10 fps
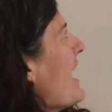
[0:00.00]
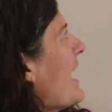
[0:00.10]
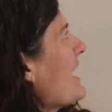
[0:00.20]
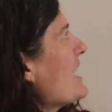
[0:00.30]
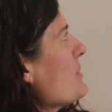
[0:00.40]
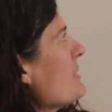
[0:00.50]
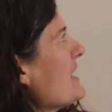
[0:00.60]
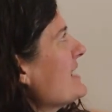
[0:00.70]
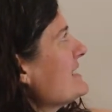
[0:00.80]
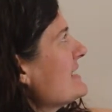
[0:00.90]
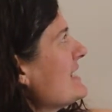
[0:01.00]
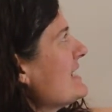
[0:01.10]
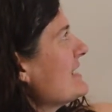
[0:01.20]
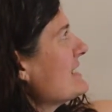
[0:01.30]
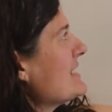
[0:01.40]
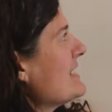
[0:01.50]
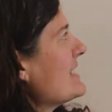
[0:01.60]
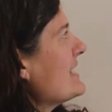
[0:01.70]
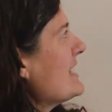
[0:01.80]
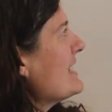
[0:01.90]
A, B, C,
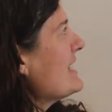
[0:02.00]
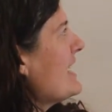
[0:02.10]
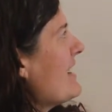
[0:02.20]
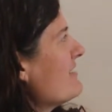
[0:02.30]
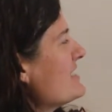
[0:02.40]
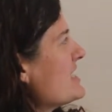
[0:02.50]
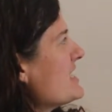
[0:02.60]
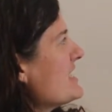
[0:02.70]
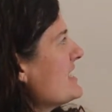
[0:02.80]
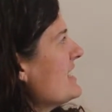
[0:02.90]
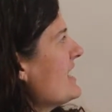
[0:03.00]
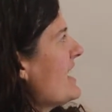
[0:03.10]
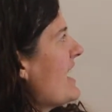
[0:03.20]
D, E, F, G.